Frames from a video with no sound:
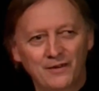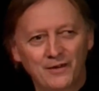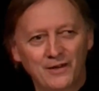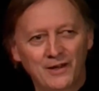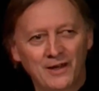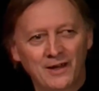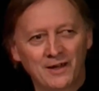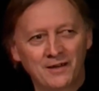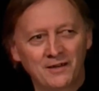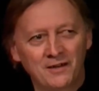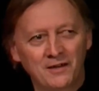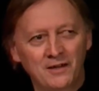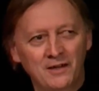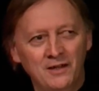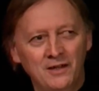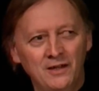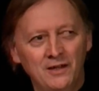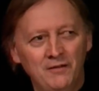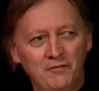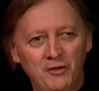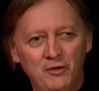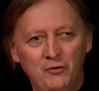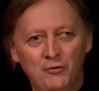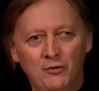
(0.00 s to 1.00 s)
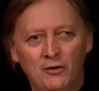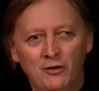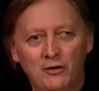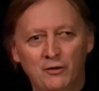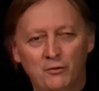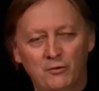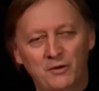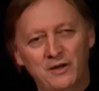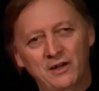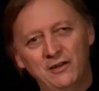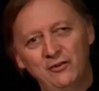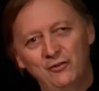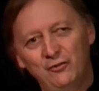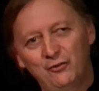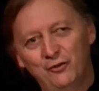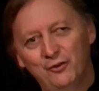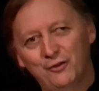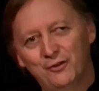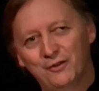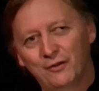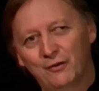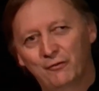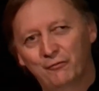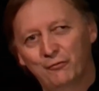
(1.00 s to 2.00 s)
an individual
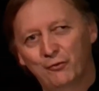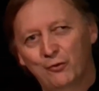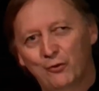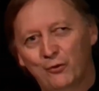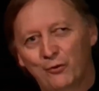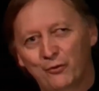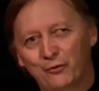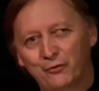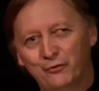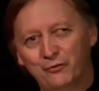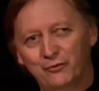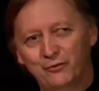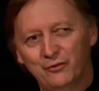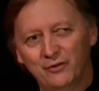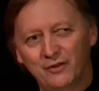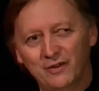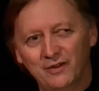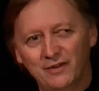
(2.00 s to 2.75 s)
creation, of course.